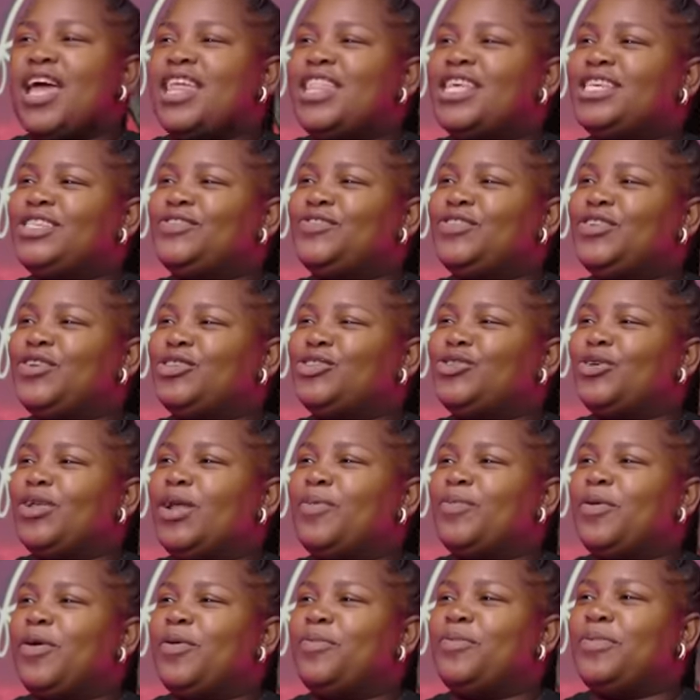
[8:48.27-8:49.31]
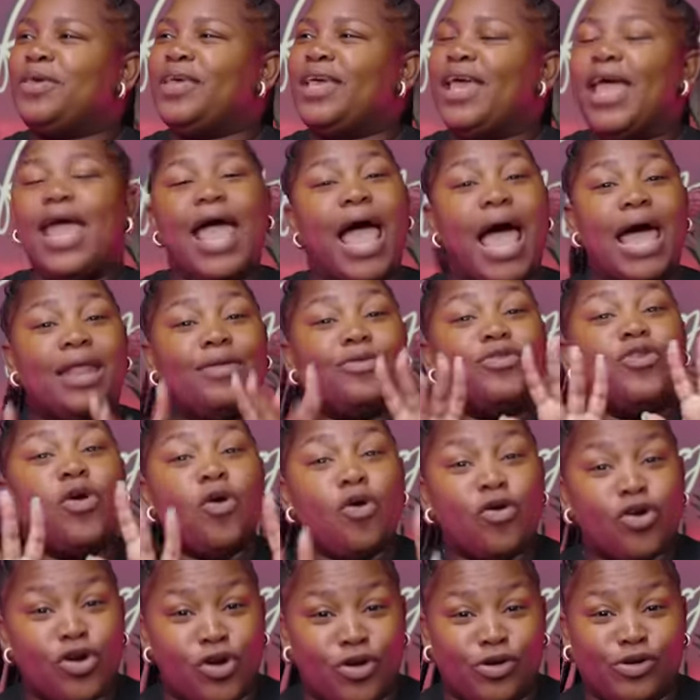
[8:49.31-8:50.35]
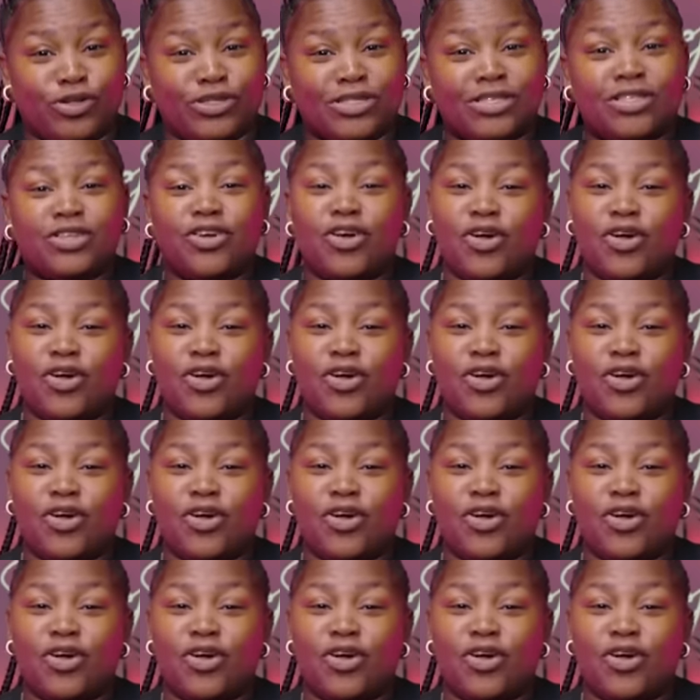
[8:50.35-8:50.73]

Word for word: This video is not about me. And no, girls,